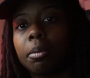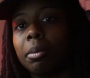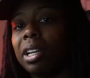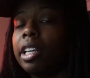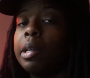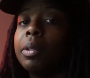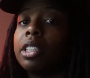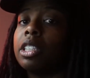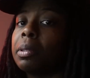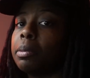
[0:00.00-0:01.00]
Believe what
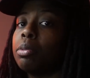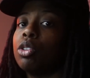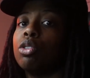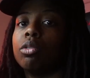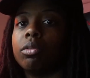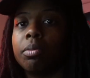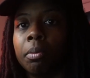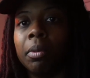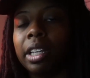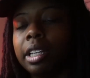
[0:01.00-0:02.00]
these people do.
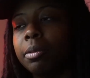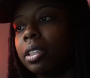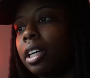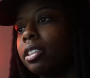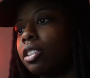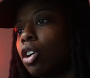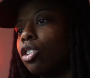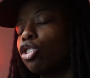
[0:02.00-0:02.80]
Believe what they show.